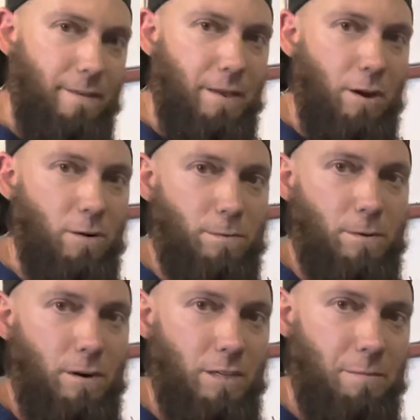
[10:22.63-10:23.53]

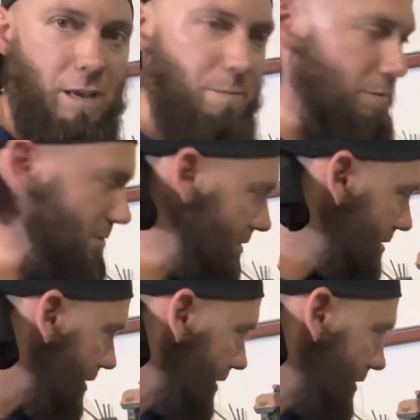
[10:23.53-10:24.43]
Overall, I'm happy with this
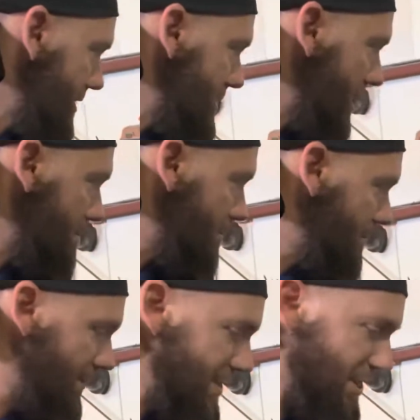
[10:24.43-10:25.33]
thing and the shape,
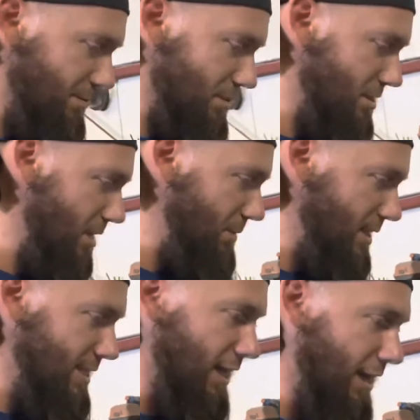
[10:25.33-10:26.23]
the general shape that
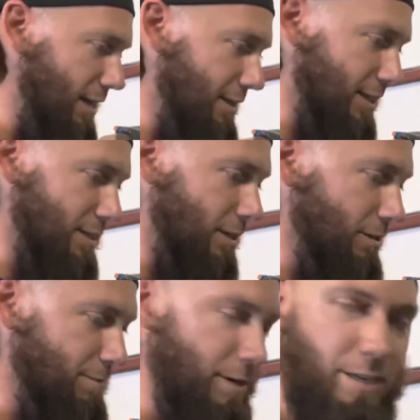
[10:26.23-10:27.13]
it's got. I think it's gonna
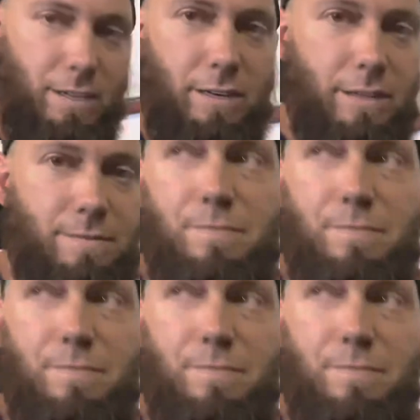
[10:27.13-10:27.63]
look fucking good.